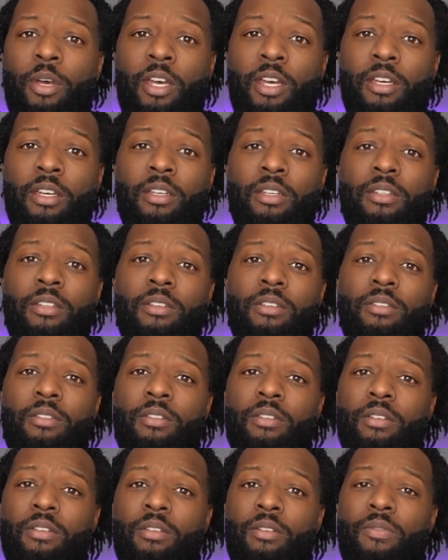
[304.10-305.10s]
paid
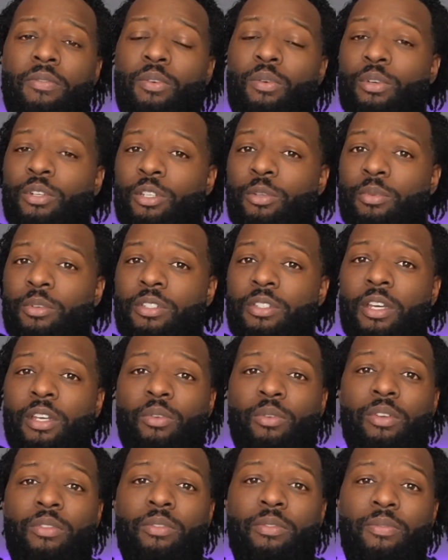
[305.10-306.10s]

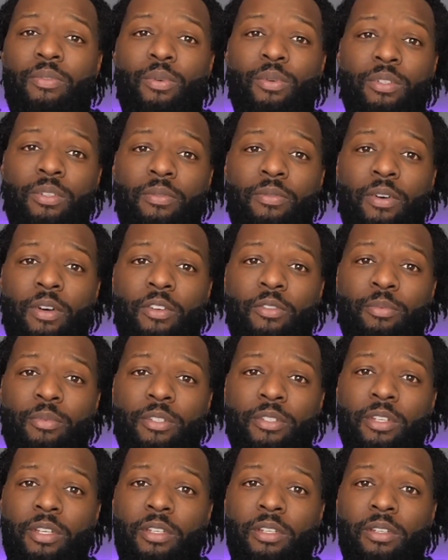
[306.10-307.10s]
40% or even
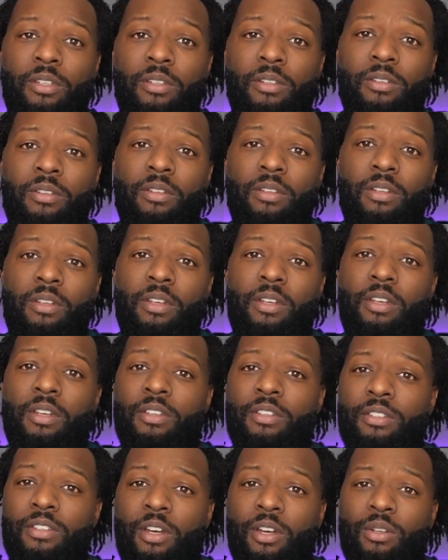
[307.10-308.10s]
45%.
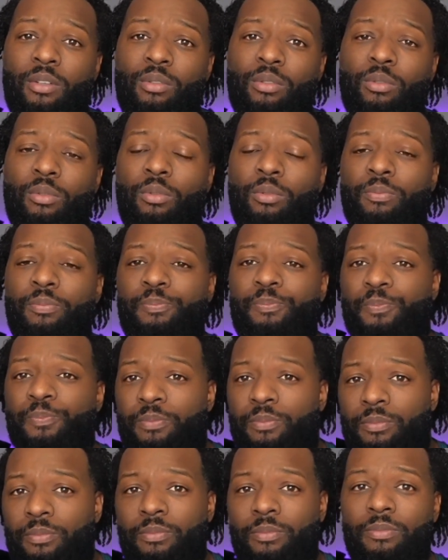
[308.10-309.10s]
So
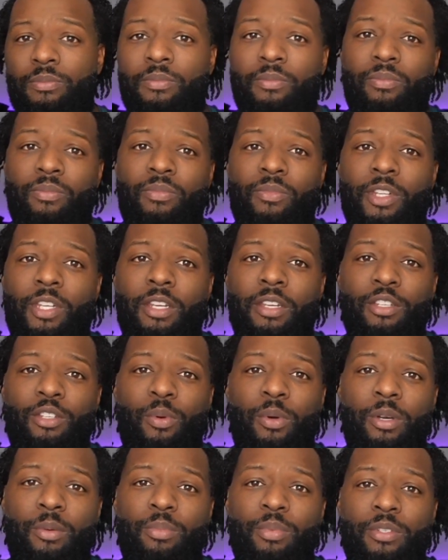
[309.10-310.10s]
getting to
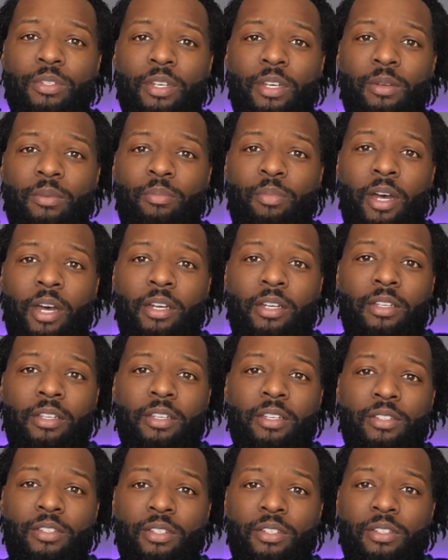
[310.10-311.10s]
8% back
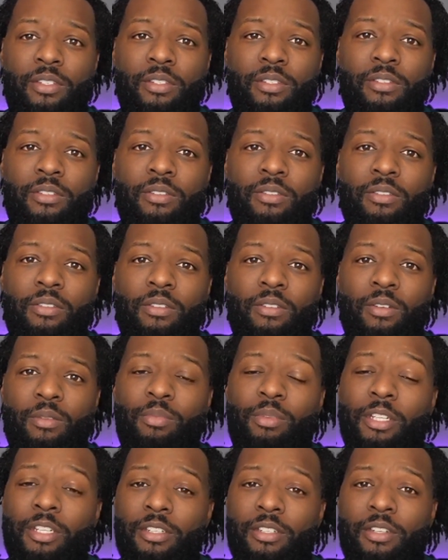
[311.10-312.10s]
isn't
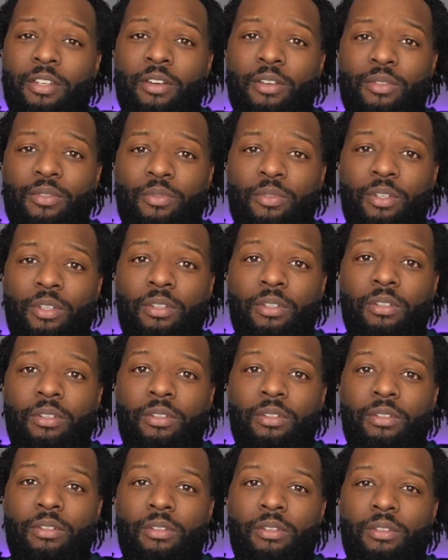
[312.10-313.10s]
completely tax-free,
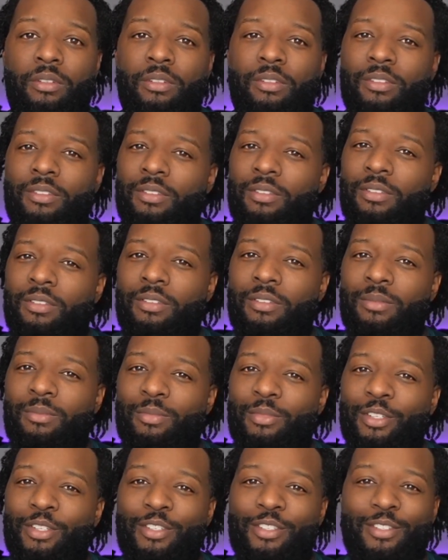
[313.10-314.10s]

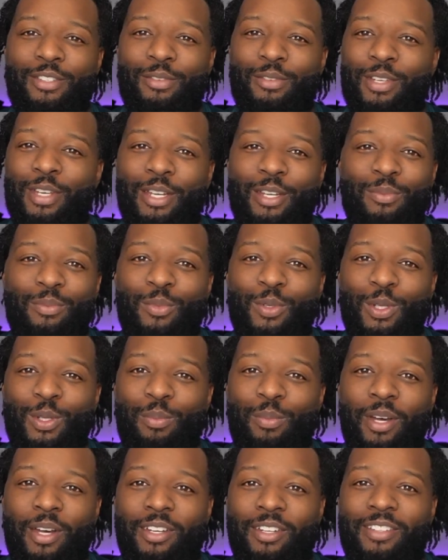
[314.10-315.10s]
but you're still getting money
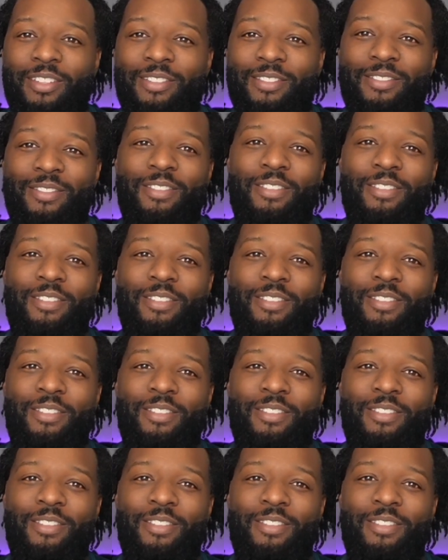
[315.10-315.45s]
back.